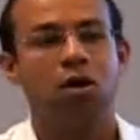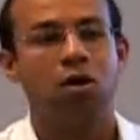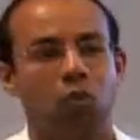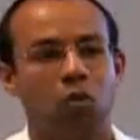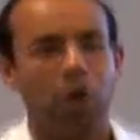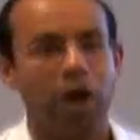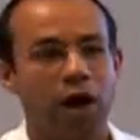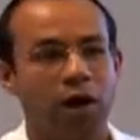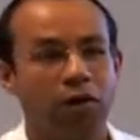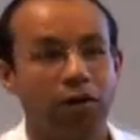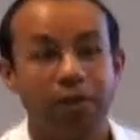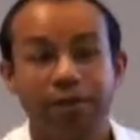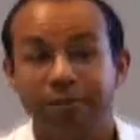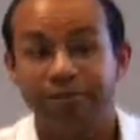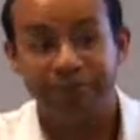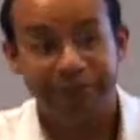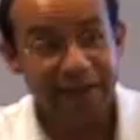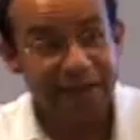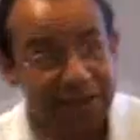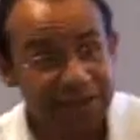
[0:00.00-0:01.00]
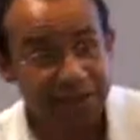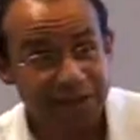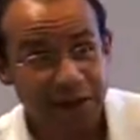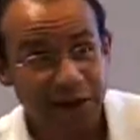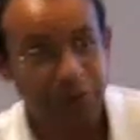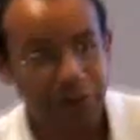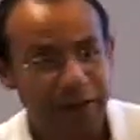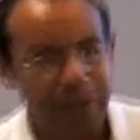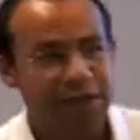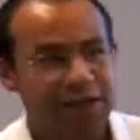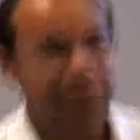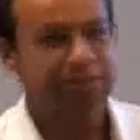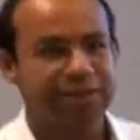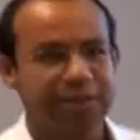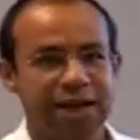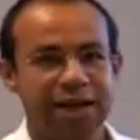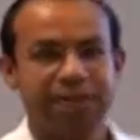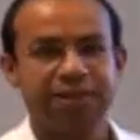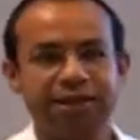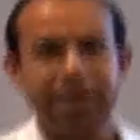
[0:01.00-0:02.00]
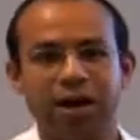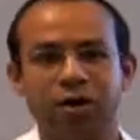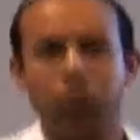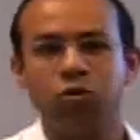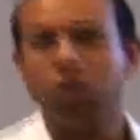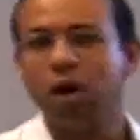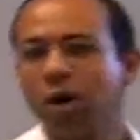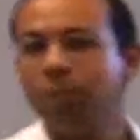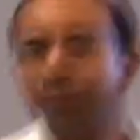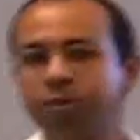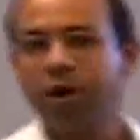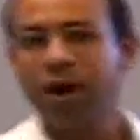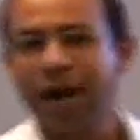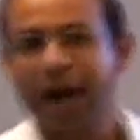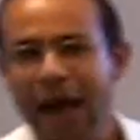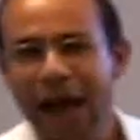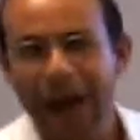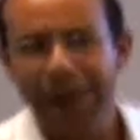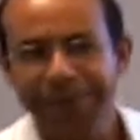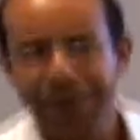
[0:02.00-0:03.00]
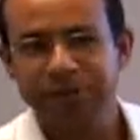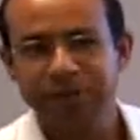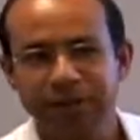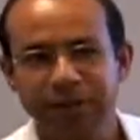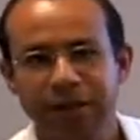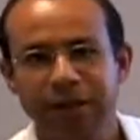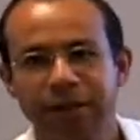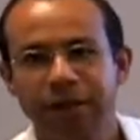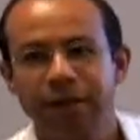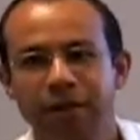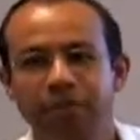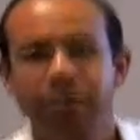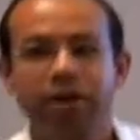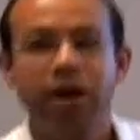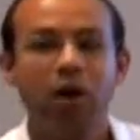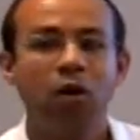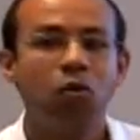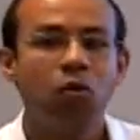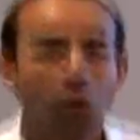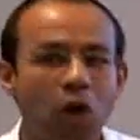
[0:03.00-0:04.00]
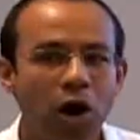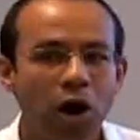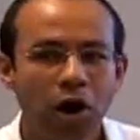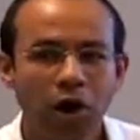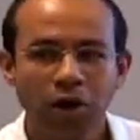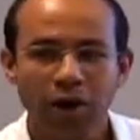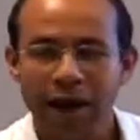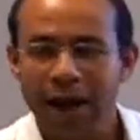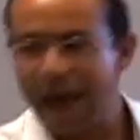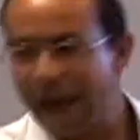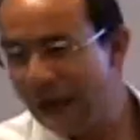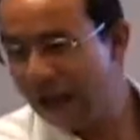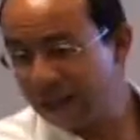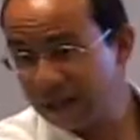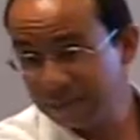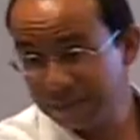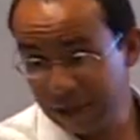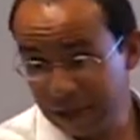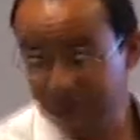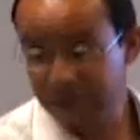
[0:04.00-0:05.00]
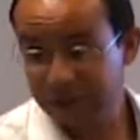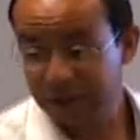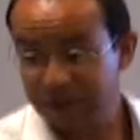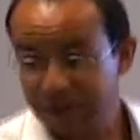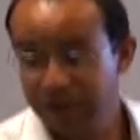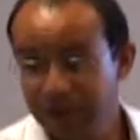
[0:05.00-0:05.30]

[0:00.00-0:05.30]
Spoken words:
Well, this theory says that, well, perhaps there were elements.